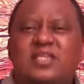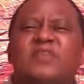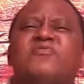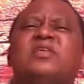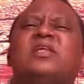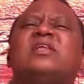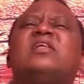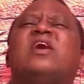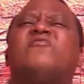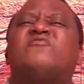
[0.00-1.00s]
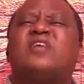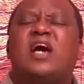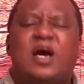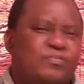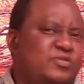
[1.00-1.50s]
David loved
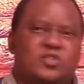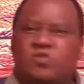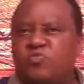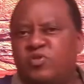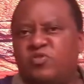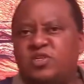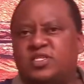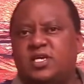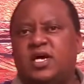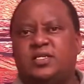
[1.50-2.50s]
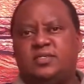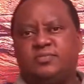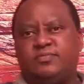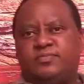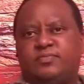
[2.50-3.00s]
Absalom with all his heart.
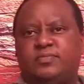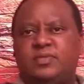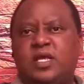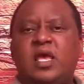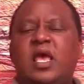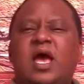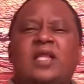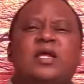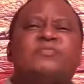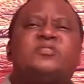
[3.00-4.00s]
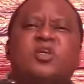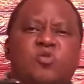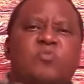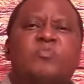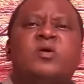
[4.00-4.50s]
And
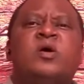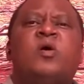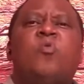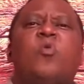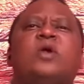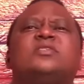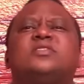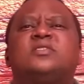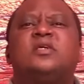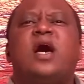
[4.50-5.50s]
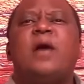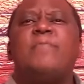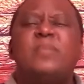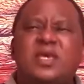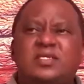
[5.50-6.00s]
Absalom was
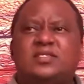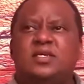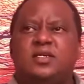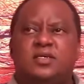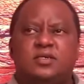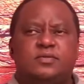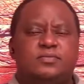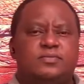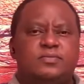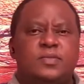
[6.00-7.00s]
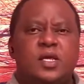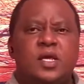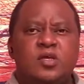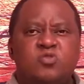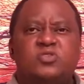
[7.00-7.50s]
amazing.
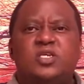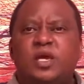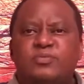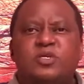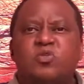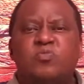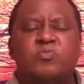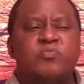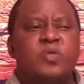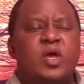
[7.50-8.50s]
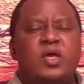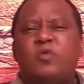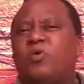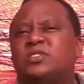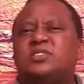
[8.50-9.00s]
You see, Absalom, he
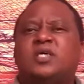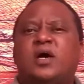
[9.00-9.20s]
was